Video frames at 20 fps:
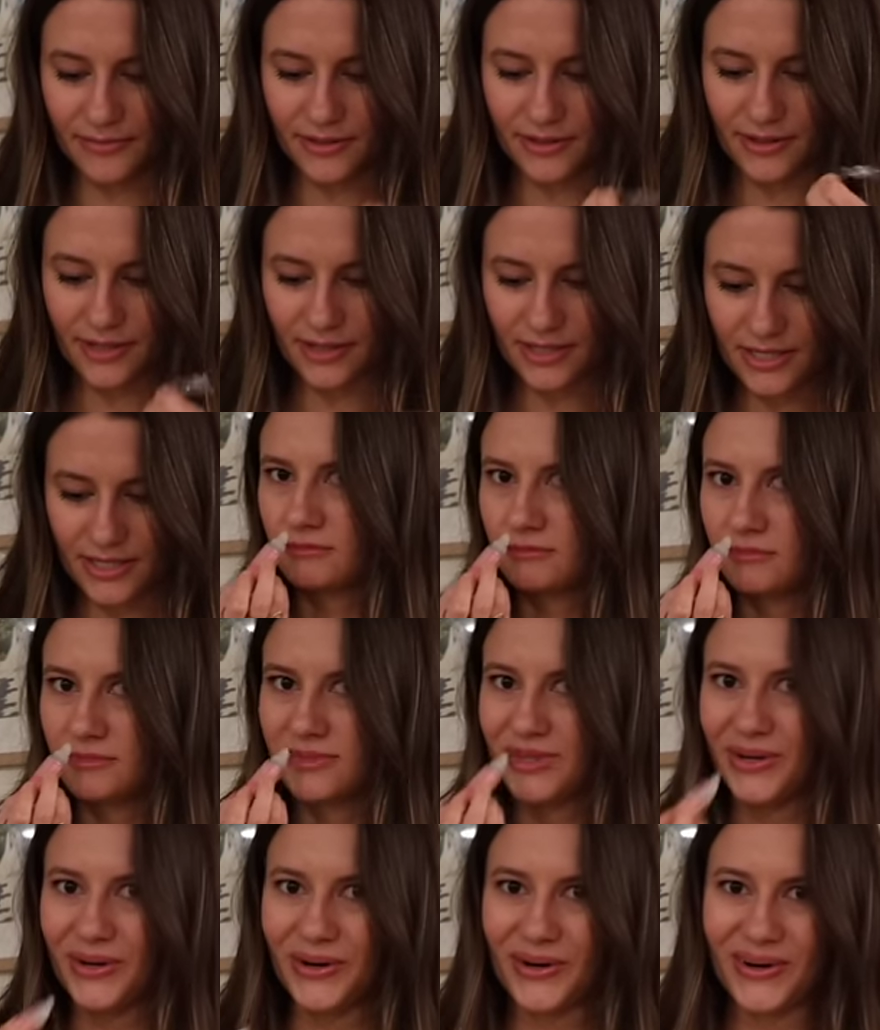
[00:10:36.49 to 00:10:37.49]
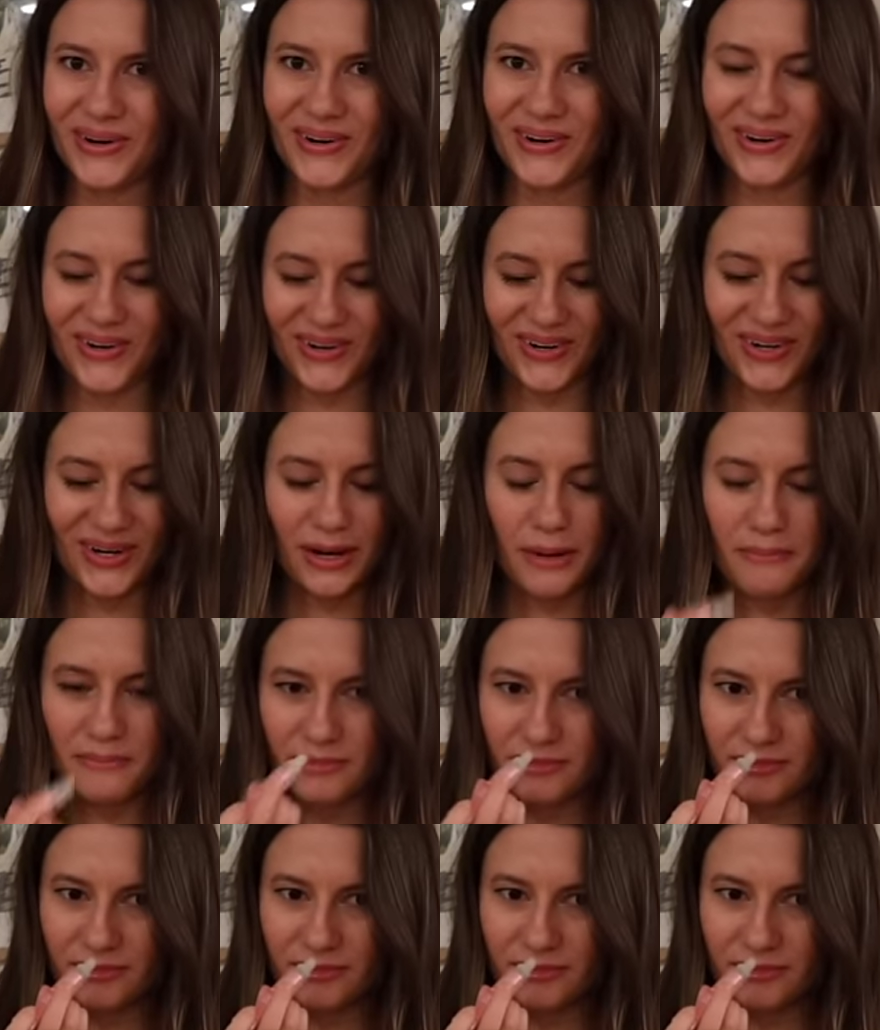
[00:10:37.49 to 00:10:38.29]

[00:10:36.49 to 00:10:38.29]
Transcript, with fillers: gloss. Oh,